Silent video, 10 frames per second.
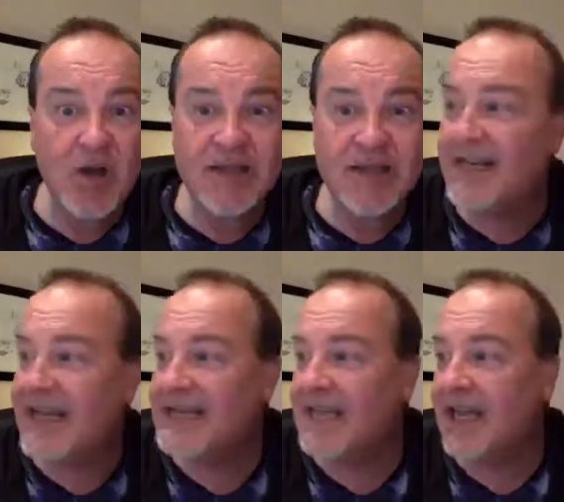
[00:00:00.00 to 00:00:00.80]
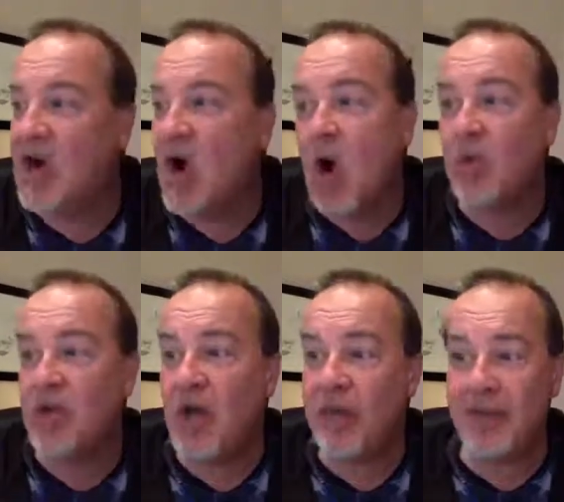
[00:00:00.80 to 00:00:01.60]
now, said Leslie, or we'll
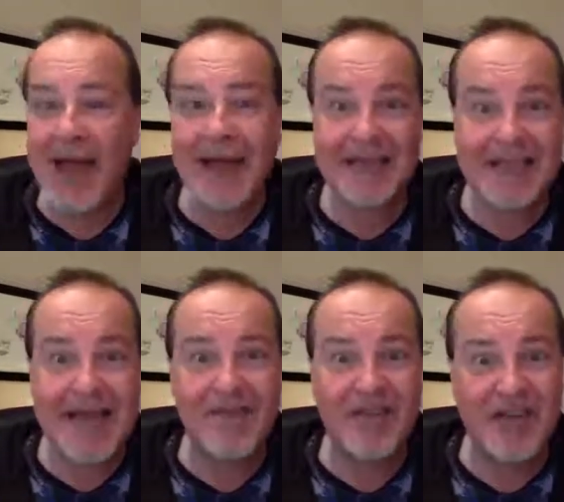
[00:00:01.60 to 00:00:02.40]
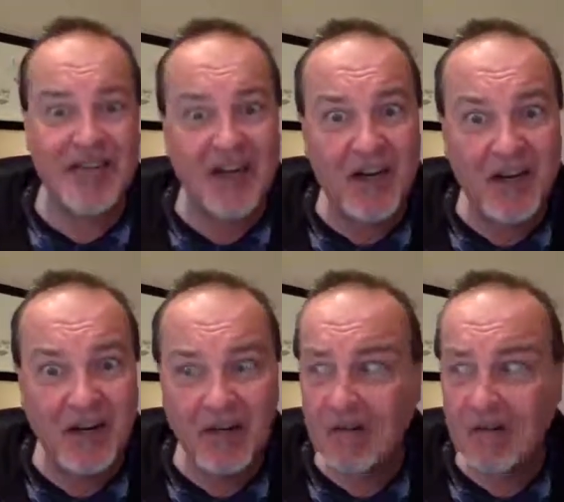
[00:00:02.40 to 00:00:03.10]
not be back in time for dinner.